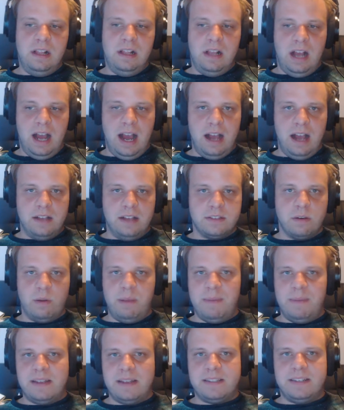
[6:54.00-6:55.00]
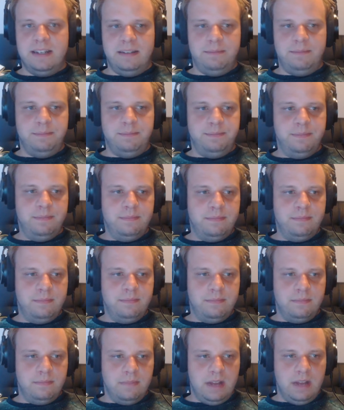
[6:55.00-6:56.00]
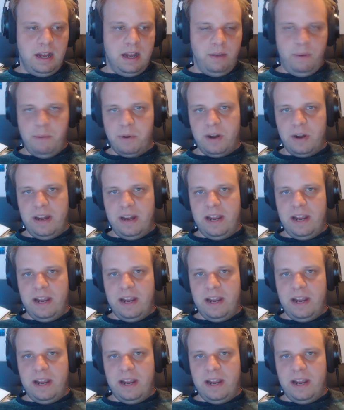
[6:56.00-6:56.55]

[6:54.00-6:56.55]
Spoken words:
So we missed it. We weren't